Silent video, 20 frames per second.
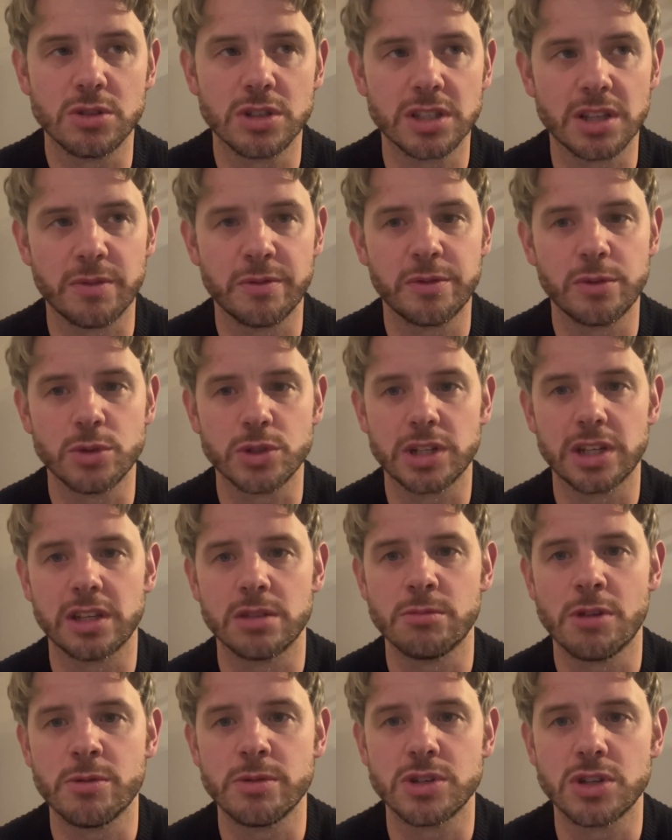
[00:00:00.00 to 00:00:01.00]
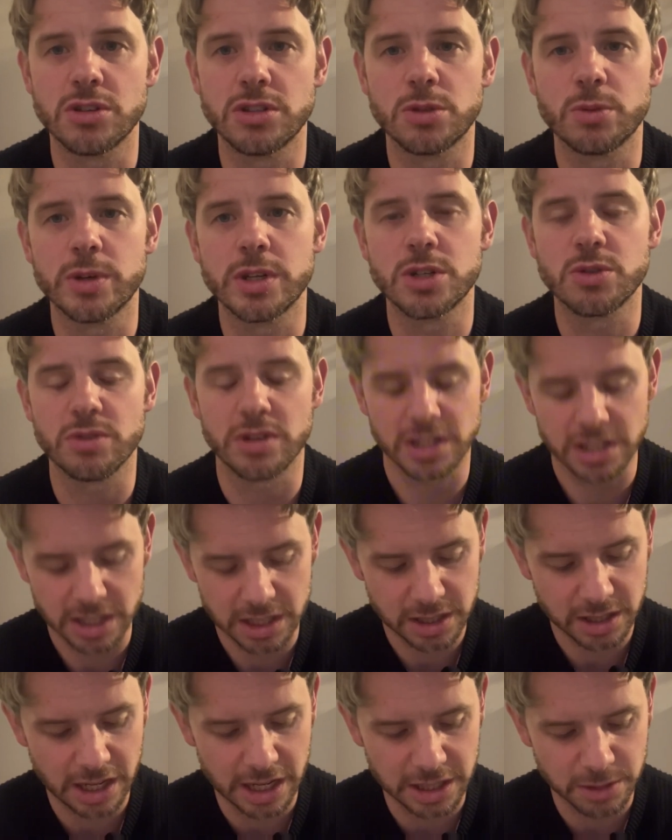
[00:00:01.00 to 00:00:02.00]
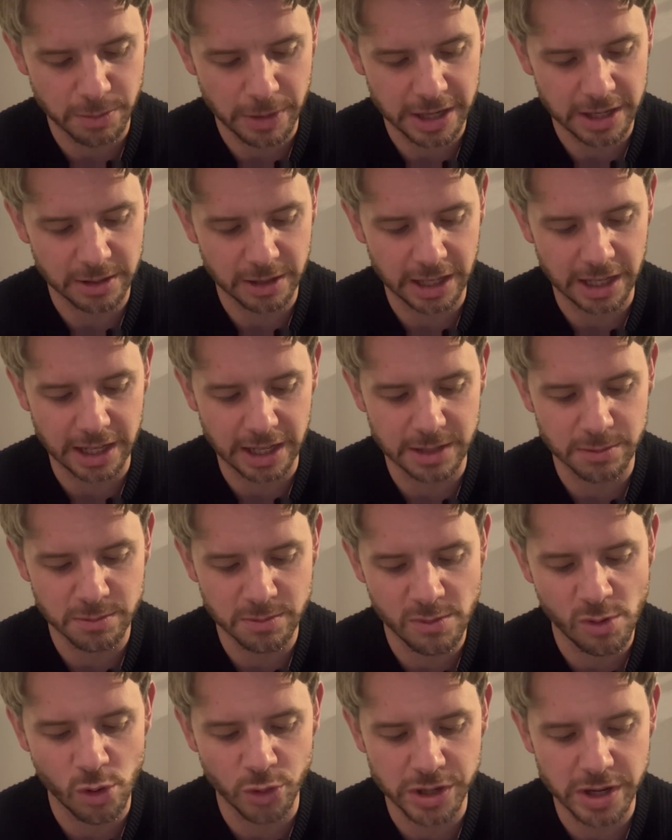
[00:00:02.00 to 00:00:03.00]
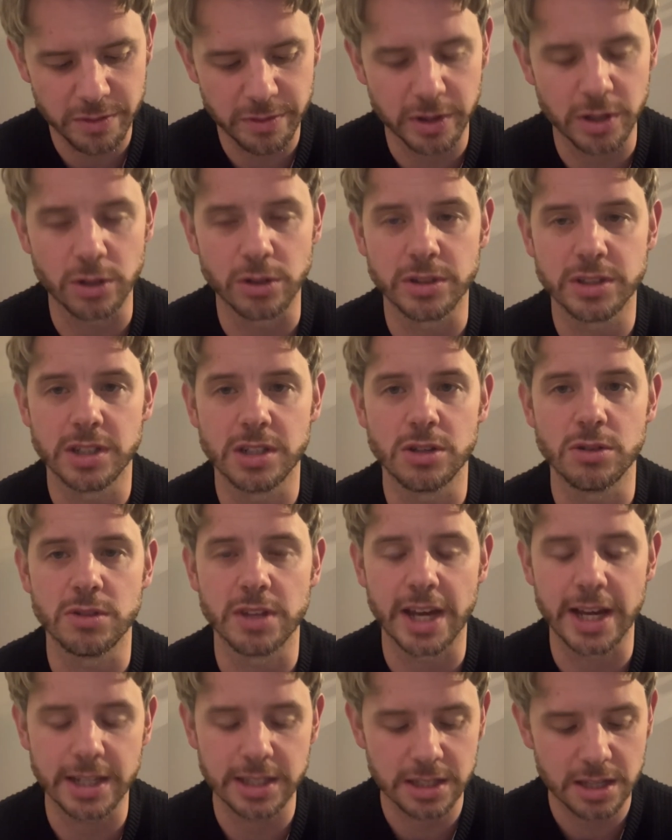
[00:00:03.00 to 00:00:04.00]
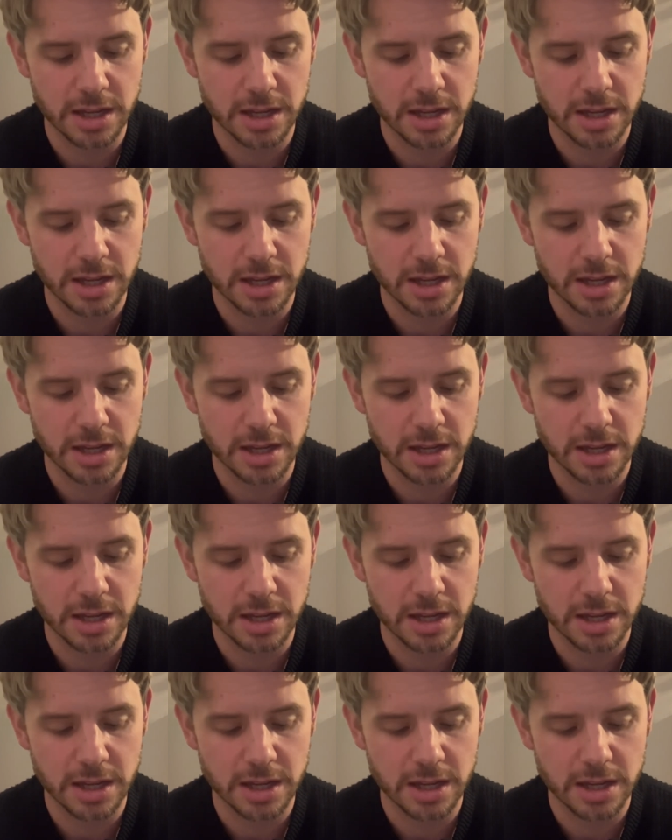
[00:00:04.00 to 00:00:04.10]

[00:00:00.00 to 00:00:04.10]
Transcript: Just unfortunately at the moment, due to injuries, it's making it more difficult to do that.